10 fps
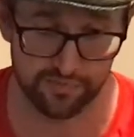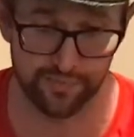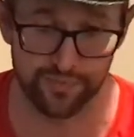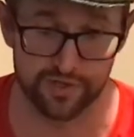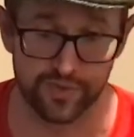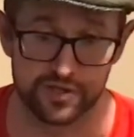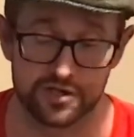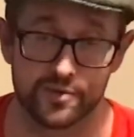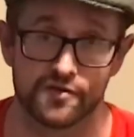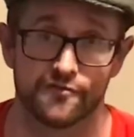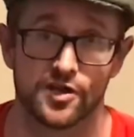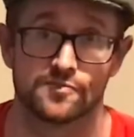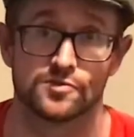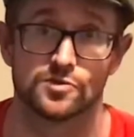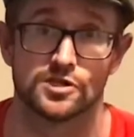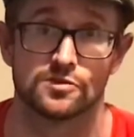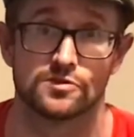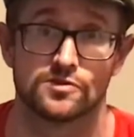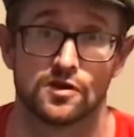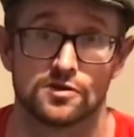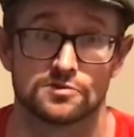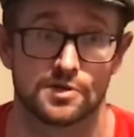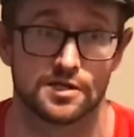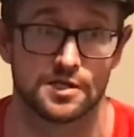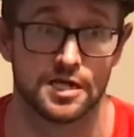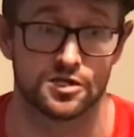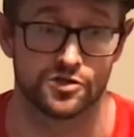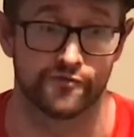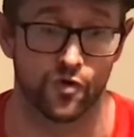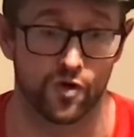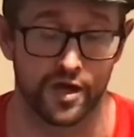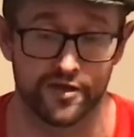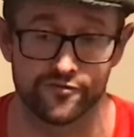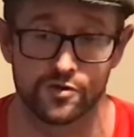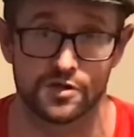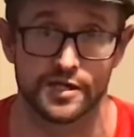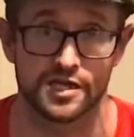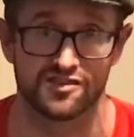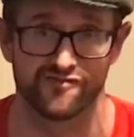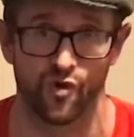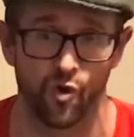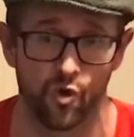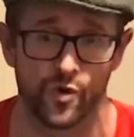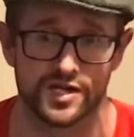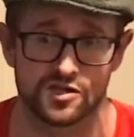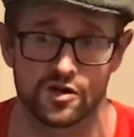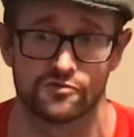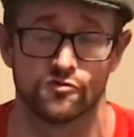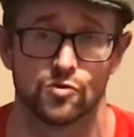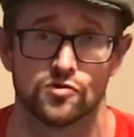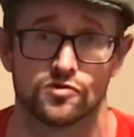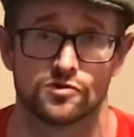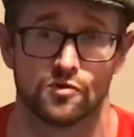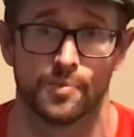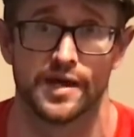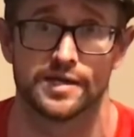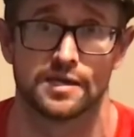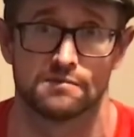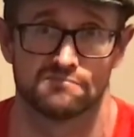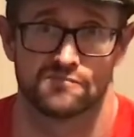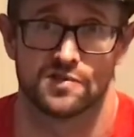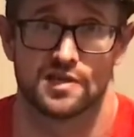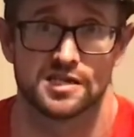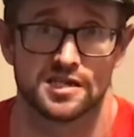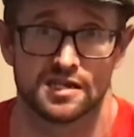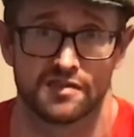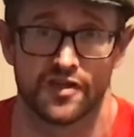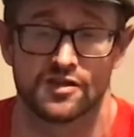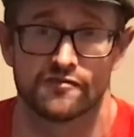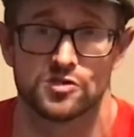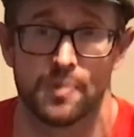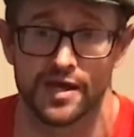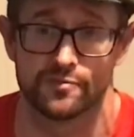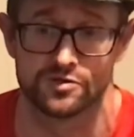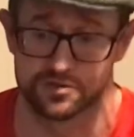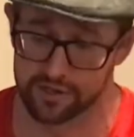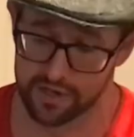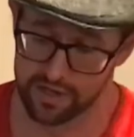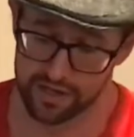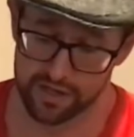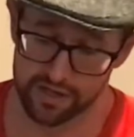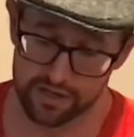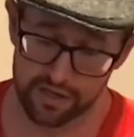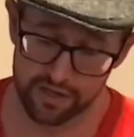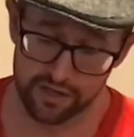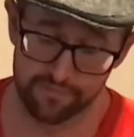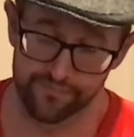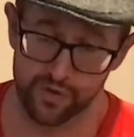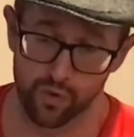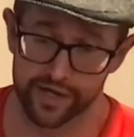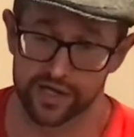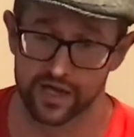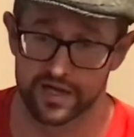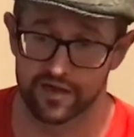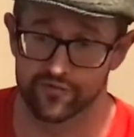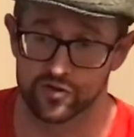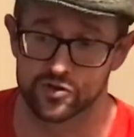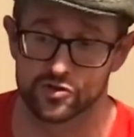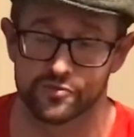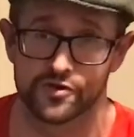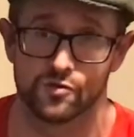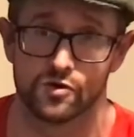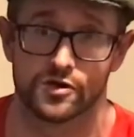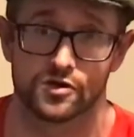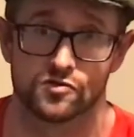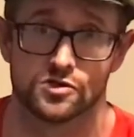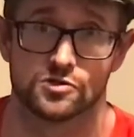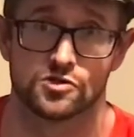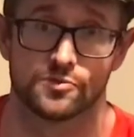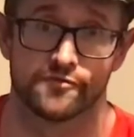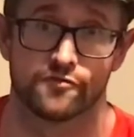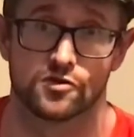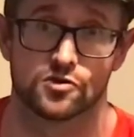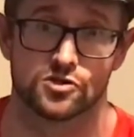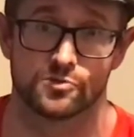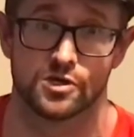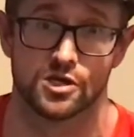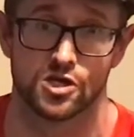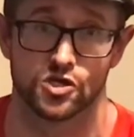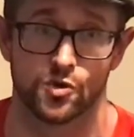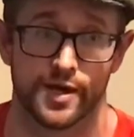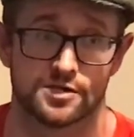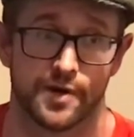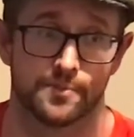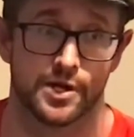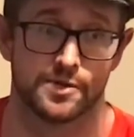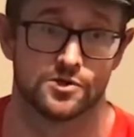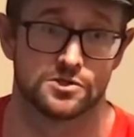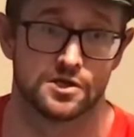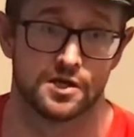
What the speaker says: it's building a bit of faith between you and the dog as well. So if you click, you've always got a reward or pay. Classic. Think of it as payment. The way if you do something at work or you do something for a customer, you expect payment.